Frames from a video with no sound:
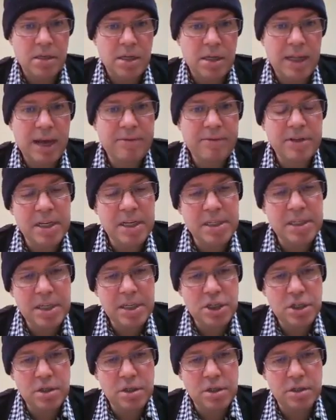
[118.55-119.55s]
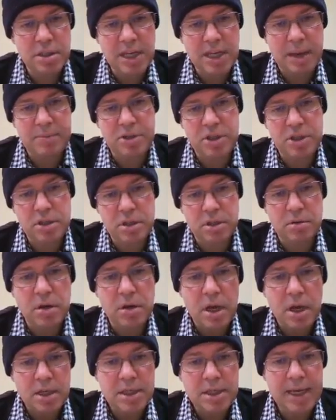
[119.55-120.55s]
So you'll have an additional step to do
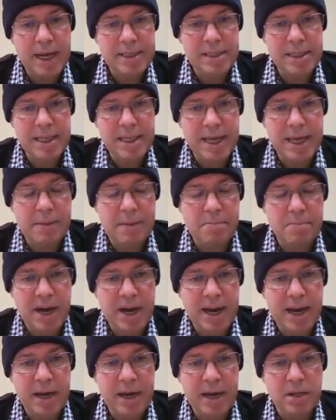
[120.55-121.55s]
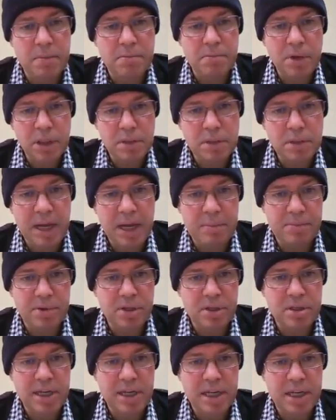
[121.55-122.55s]
to get to the m by either multiplying
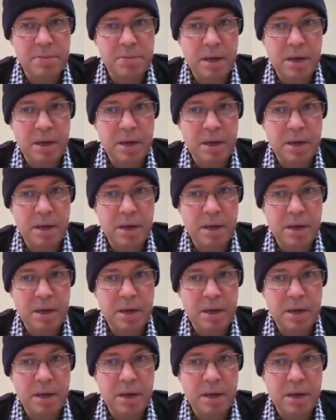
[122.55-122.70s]
both sides